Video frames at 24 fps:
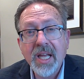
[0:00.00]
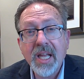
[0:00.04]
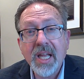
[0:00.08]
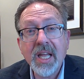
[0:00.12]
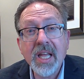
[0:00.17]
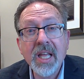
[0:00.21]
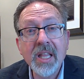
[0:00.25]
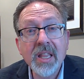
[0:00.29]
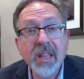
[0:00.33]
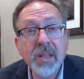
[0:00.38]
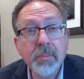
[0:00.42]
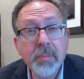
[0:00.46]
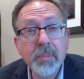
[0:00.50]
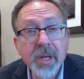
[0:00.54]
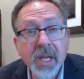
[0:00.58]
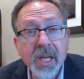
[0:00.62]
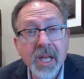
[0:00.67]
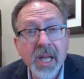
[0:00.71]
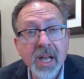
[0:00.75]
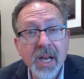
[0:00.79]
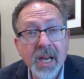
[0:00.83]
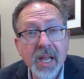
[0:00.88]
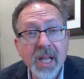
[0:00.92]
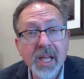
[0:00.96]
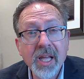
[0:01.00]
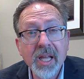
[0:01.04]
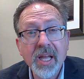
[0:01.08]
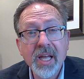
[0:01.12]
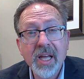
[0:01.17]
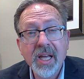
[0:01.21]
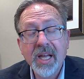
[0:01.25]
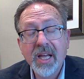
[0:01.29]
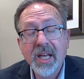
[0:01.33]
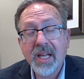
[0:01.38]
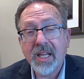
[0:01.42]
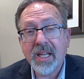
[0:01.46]
In the beginning,
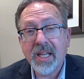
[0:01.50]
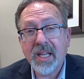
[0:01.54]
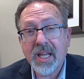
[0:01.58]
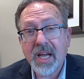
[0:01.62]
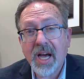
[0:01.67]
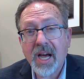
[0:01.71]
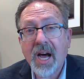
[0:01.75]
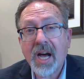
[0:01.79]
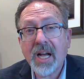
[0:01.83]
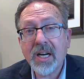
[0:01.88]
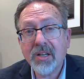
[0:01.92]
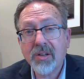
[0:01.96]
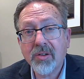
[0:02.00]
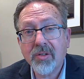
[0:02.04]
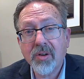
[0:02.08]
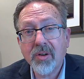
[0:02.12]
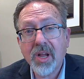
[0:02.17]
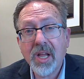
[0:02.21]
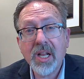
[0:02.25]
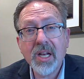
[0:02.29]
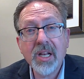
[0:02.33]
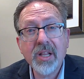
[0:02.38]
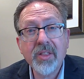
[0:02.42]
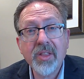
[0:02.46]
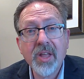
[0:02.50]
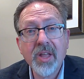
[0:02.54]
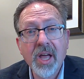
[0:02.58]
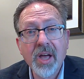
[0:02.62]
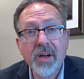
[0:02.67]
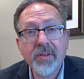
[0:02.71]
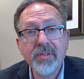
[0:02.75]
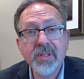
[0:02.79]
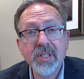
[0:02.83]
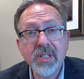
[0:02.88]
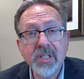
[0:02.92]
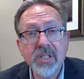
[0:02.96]
God created the
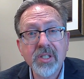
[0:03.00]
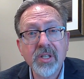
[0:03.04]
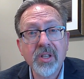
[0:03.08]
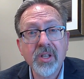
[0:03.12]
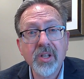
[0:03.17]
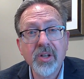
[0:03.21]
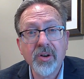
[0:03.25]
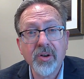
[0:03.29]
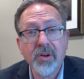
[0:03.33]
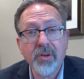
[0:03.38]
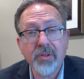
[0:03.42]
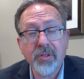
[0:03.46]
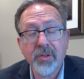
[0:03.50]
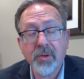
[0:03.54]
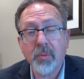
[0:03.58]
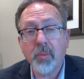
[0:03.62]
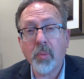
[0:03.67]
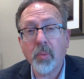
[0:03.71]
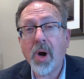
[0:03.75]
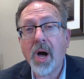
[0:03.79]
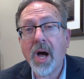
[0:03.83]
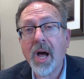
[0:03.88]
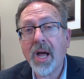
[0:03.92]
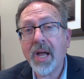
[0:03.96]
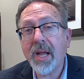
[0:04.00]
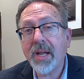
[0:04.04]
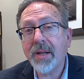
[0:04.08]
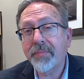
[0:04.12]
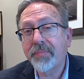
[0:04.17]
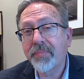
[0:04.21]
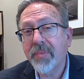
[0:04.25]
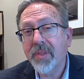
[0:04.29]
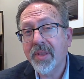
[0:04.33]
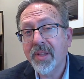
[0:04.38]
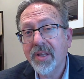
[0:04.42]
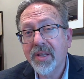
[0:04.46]
heavens and the earth. And why?
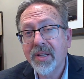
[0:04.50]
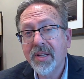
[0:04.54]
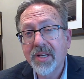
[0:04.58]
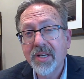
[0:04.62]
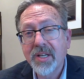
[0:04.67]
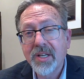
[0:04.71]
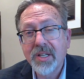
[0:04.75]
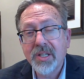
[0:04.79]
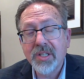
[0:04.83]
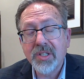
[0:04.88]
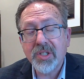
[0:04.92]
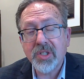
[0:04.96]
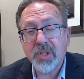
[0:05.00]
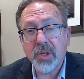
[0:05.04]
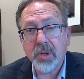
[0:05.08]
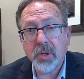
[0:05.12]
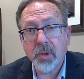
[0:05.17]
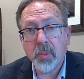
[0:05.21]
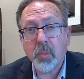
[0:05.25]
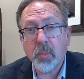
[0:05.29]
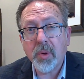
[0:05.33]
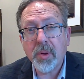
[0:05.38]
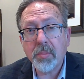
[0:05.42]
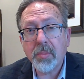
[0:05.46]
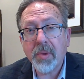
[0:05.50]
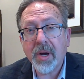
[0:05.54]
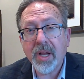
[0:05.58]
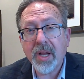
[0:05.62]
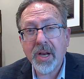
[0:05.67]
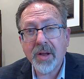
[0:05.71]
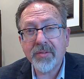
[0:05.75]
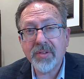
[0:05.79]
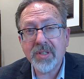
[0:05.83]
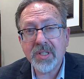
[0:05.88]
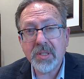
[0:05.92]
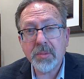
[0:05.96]
So that we might
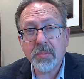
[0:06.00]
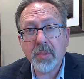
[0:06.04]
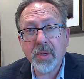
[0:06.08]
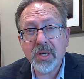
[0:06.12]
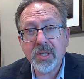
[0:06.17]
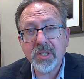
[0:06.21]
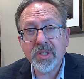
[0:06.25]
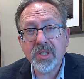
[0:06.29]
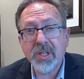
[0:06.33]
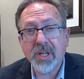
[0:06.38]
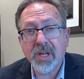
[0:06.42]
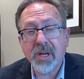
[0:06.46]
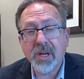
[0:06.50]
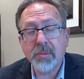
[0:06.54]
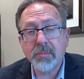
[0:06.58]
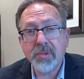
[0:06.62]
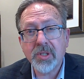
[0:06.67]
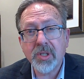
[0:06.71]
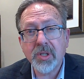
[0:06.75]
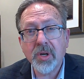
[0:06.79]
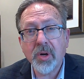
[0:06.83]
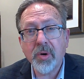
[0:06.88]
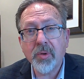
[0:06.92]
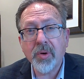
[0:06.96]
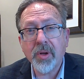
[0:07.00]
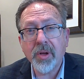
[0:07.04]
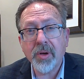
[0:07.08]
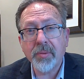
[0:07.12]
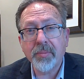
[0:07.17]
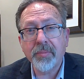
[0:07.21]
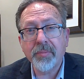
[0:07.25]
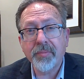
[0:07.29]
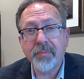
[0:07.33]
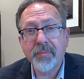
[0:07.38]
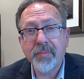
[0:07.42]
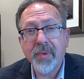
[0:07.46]
have a space to come to know
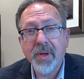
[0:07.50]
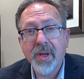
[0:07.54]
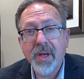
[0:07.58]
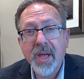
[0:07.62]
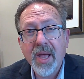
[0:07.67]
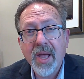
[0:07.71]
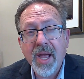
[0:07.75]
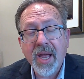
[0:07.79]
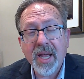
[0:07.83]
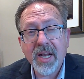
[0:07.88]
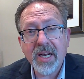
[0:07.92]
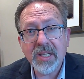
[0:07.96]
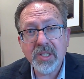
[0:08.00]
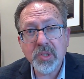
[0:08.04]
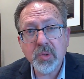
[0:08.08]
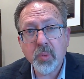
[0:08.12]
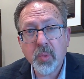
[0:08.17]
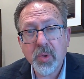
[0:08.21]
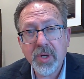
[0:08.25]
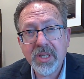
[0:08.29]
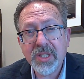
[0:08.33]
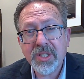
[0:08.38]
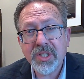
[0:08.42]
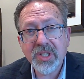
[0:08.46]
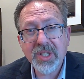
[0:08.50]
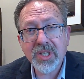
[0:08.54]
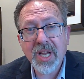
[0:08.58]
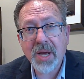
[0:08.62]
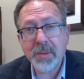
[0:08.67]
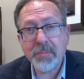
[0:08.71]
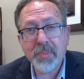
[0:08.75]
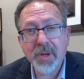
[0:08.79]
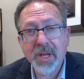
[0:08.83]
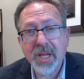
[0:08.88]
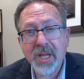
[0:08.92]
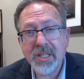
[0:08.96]
Him. And as we
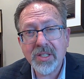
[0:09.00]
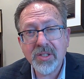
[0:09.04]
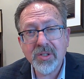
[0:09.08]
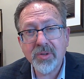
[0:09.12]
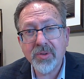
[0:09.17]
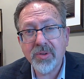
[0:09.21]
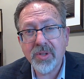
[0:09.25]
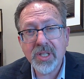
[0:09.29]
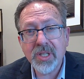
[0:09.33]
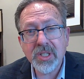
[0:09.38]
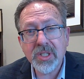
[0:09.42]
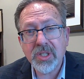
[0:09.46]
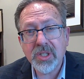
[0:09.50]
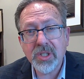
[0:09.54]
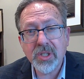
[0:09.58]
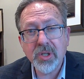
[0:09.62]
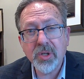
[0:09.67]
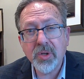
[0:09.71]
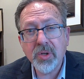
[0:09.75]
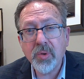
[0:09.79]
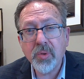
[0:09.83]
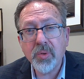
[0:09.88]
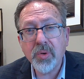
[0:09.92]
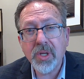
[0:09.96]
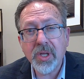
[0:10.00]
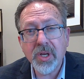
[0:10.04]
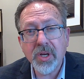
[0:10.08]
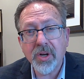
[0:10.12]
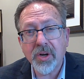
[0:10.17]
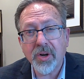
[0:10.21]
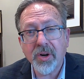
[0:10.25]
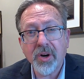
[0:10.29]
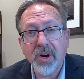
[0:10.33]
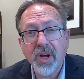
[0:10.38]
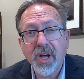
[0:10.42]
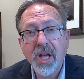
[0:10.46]
step into this new
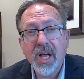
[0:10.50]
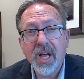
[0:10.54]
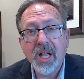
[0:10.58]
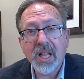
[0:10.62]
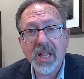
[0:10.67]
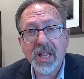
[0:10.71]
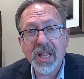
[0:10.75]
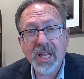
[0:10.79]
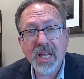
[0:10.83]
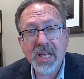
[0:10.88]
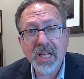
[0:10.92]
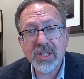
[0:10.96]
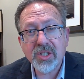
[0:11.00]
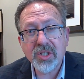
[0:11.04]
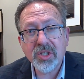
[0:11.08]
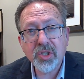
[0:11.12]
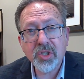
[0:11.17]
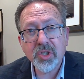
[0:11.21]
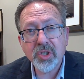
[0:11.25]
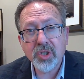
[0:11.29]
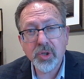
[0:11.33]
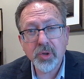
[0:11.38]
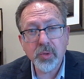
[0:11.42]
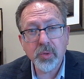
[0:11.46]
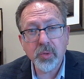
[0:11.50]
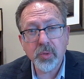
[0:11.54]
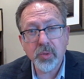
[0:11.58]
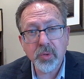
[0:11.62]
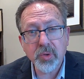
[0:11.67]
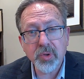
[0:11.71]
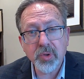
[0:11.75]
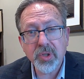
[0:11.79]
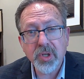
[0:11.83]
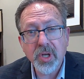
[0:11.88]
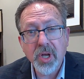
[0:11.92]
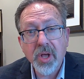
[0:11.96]
year, let's
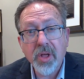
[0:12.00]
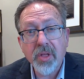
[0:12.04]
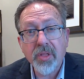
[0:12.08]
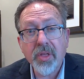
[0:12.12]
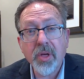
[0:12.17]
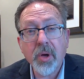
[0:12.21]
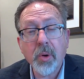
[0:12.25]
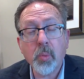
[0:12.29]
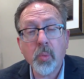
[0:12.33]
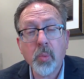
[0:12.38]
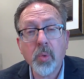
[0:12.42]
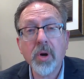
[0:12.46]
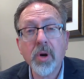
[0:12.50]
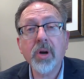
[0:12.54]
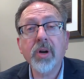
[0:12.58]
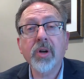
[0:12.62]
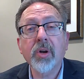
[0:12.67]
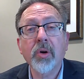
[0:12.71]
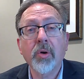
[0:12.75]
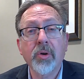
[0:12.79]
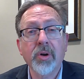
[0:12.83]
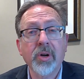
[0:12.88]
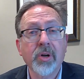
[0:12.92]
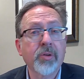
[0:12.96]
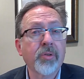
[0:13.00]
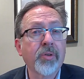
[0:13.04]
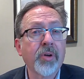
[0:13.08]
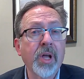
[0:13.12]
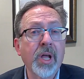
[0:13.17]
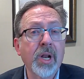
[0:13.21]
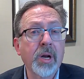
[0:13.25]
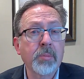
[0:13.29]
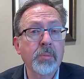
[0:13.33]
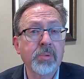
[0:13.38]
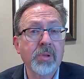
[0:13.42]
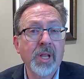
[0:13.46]
choose that we're going to
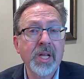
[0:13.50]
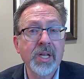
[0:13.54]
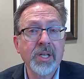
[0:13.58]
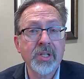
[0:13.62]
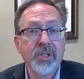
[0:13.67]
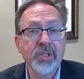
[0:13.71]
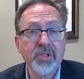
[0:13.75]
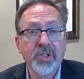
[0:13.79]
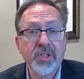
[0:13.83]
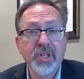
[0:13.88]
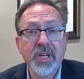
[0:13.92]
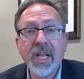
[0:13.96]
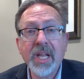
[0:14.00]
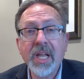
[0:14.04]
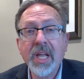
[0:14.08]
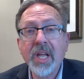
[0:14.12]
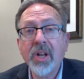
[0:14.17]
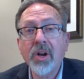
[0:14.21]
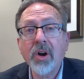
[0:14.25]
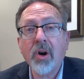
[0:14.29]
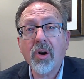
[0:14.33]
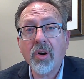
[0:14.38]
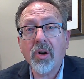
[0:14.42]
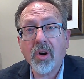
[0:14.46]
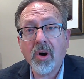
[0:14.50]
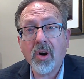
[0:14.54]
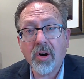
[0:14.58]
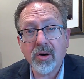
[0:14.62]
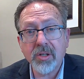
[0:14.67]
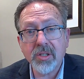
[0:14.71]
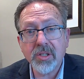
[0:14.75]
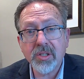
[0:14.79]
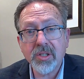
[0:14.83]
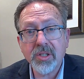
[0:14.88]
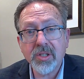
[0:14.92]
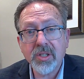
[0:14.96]
create a place in our
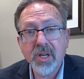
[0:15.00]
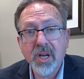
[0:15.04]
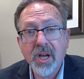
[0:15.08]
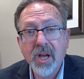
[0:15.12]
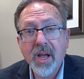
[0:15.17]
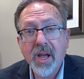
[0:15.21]
hearts